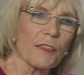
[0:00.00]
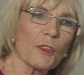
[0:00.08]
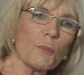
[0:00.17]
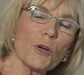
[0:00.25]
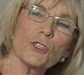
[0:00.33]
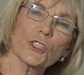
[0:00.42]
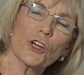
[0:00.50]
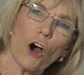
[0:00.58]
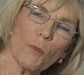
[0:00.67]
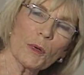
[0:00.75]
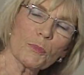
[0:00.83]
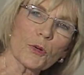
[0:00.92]
The most
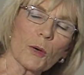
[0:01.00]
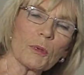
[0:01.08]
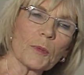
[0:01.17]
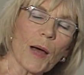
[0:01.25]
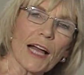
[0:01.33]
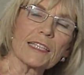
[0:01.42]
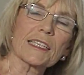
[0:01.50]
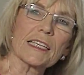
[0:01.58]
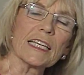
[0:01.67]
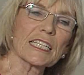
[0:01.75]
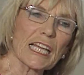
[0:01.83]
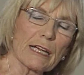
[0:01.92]
common problem I
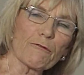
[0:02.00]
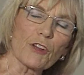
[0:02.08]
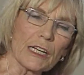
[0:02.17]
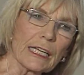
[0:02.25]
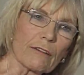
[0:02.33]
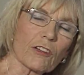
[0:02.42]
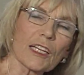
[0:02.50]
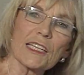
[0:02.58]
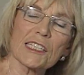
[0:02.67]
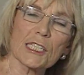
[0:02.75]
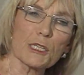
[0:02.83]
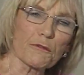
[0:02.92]
see at every level is
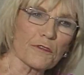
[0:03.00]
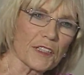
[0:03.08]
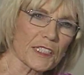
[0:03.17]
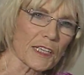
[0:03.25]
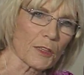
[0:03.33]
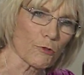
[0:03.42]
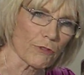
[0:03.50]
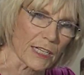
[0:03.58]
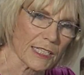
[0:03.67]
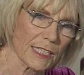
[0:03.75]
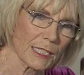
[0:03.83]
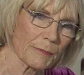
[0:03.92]
stiffness in the
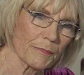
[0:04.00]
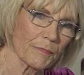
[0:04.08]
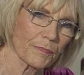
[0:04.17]
wrist.